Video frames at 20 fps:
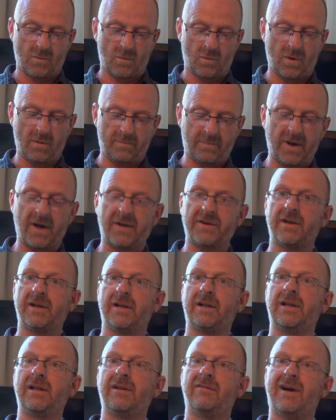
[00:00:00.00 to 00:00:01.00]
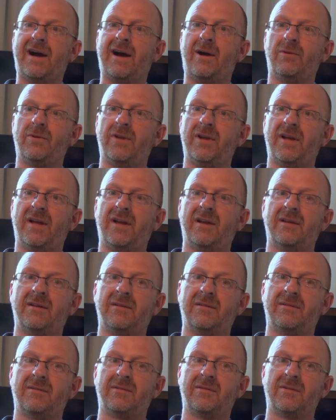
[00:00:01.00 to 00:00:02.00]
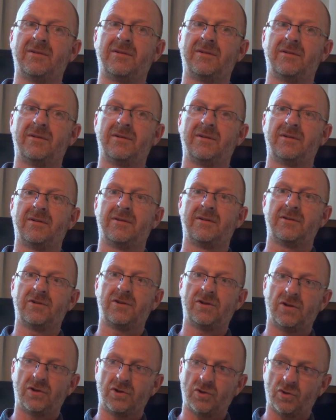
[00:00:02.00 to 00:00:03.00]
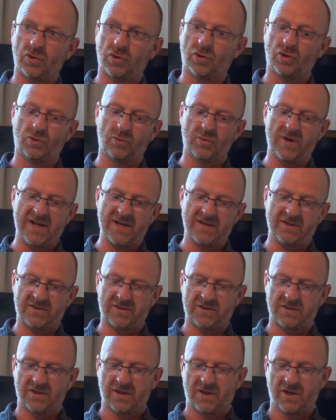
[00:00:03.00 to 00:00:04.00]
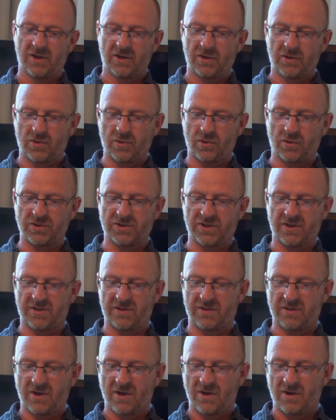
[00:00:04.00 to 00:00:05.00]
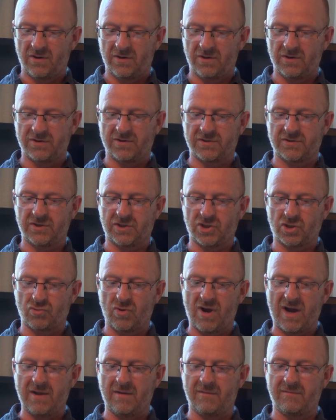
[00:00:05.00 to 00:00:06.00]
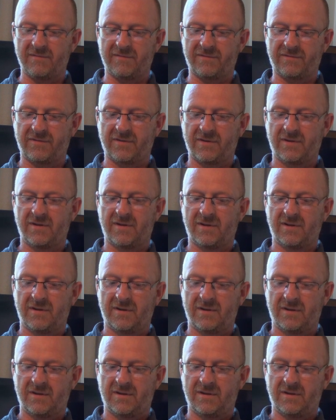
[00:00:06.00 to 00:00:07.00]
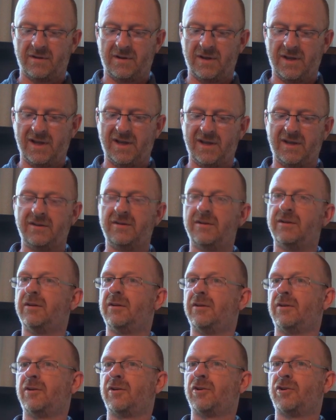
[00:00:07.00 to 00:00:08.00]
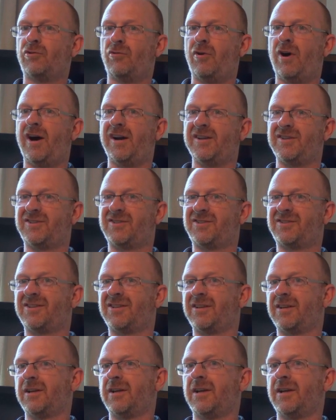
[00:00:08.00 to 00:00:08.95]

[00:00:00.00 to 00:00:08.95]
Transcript: What part did I leave out there? God always causeth us to triumph in Christ.